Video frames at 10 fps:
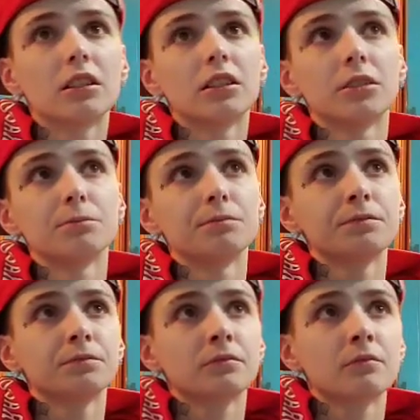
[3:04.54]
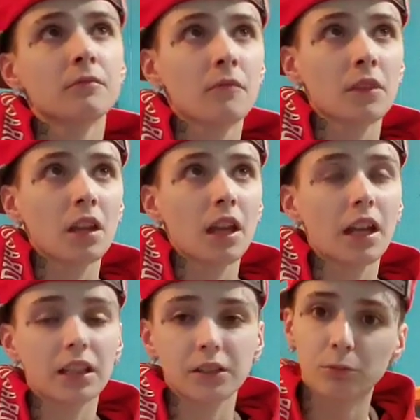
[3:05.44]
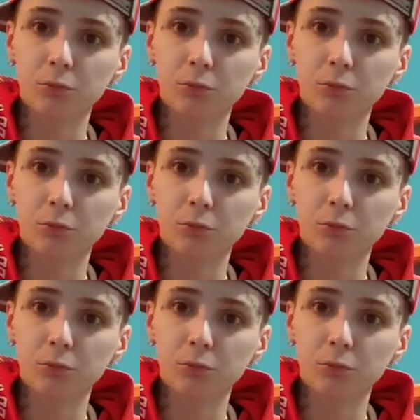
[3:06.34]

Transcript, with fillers: Um, at